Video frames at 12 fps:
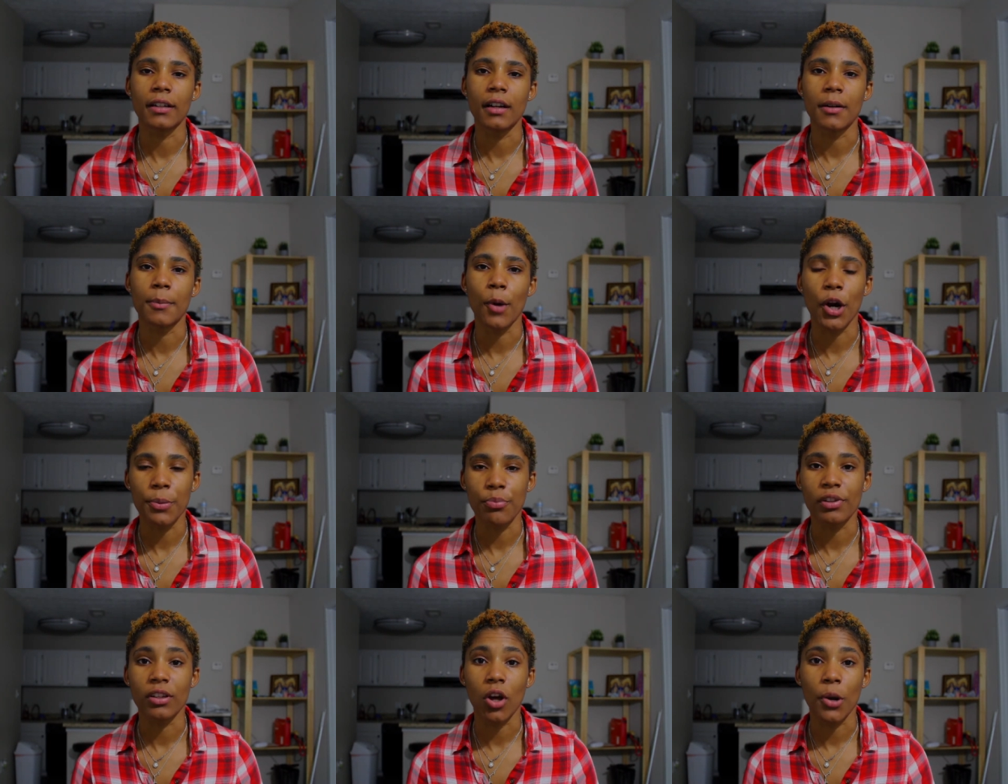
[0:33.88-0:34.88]
a
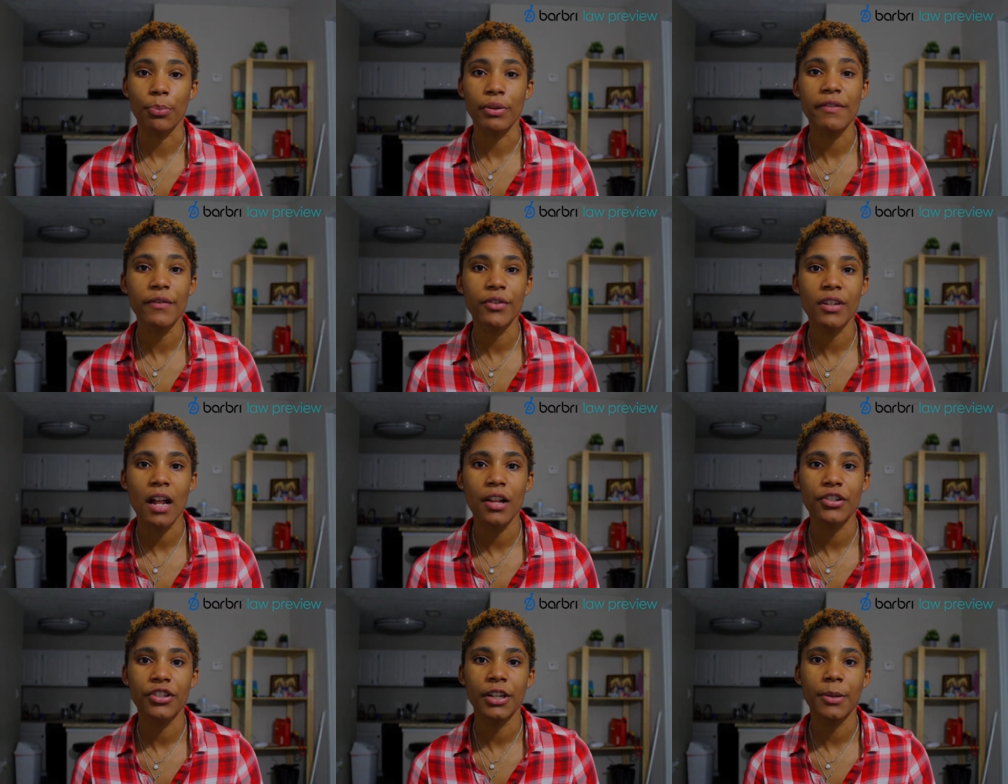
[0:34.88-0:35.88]
Barbri Law Preview
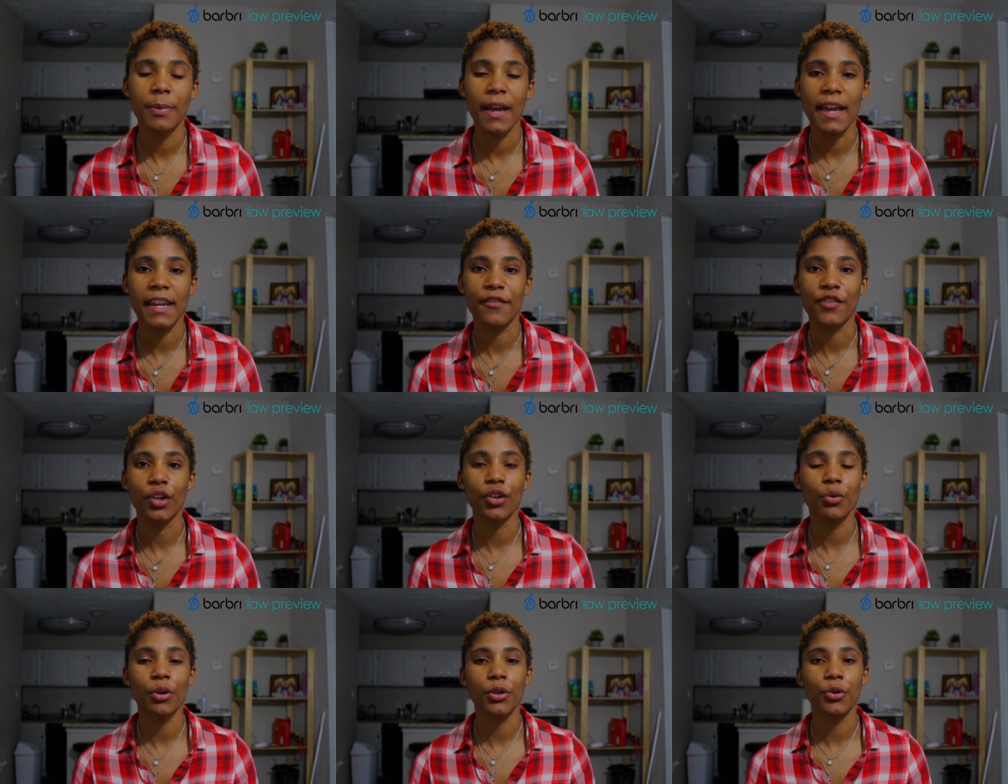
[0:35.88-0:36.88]
Scholarship, and if you don't know